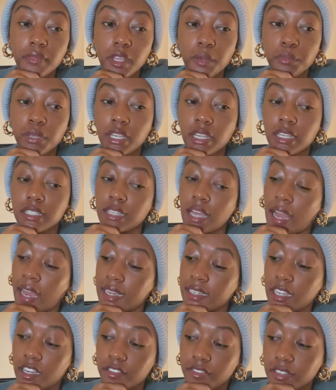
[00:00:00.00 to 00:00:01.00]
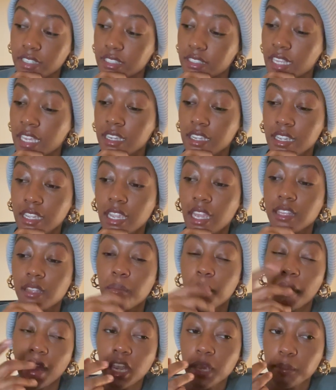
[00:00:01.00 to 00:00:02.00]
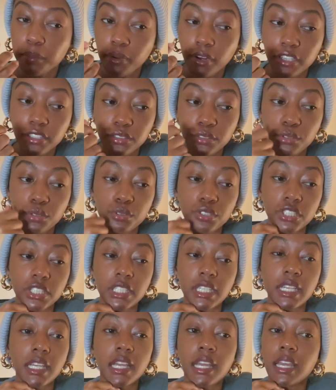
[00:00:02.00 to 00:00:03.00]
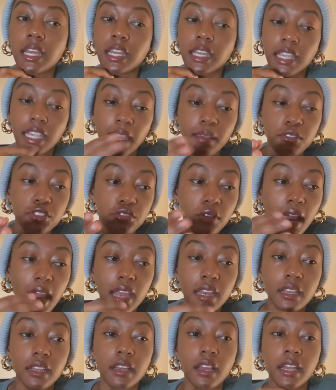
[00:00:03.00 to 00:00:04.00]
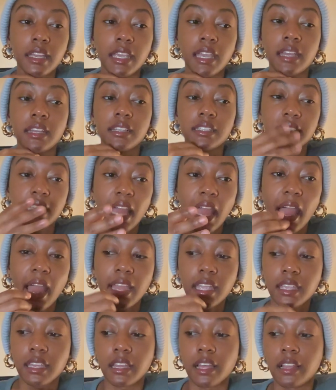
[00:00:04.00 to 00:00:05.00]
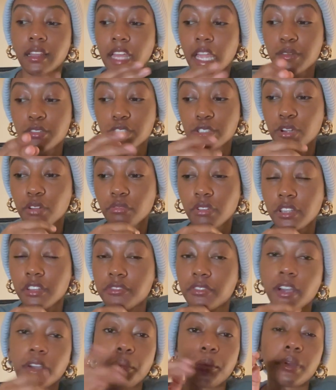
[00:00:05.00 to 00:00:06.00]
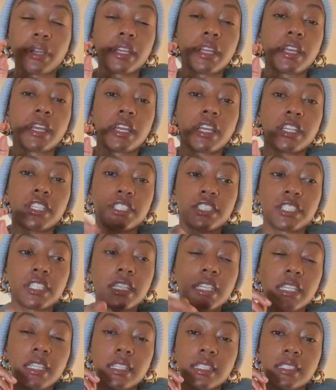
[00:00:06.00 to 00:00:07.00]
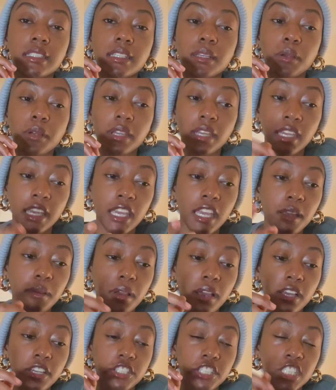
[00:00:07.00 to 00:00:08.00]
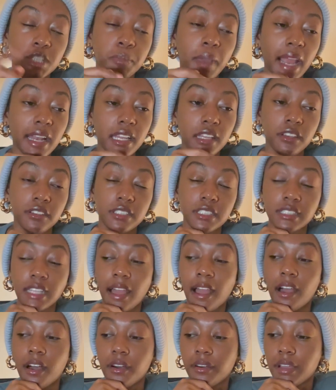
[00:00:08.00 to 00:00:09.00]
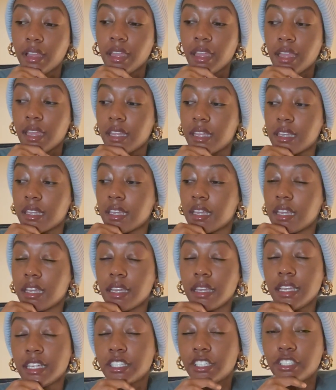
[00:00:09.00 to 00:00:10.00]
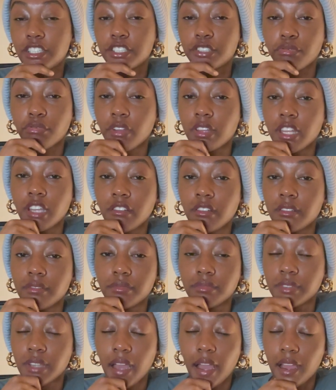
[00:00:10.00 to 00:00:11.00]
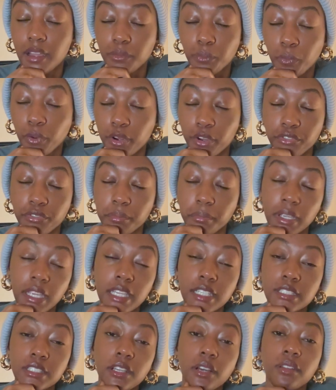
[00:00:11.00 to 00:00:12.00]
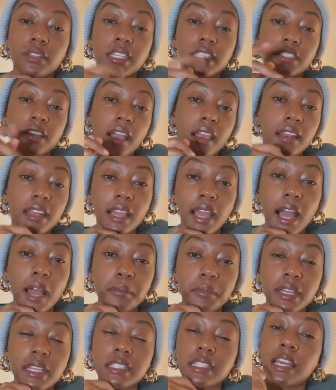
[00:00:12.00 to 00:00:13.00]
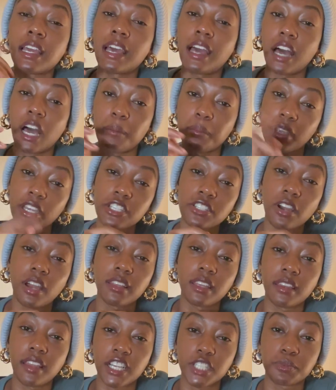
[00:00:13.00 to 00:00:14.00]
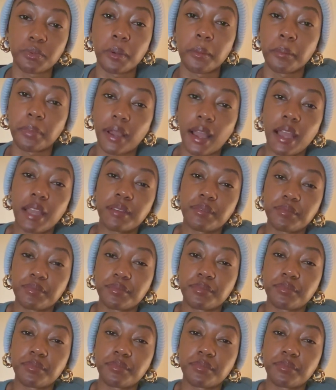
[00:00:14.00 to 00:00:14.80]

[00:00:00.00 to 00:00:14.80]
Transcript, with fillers: Because I definitely think, again, the main person who she keep trying to, again, attack and claim she don't really fuck with, she's biting their style, and it's just really not working for me. So let's talk in the comments. I'm hit y'all in the next one. Bye.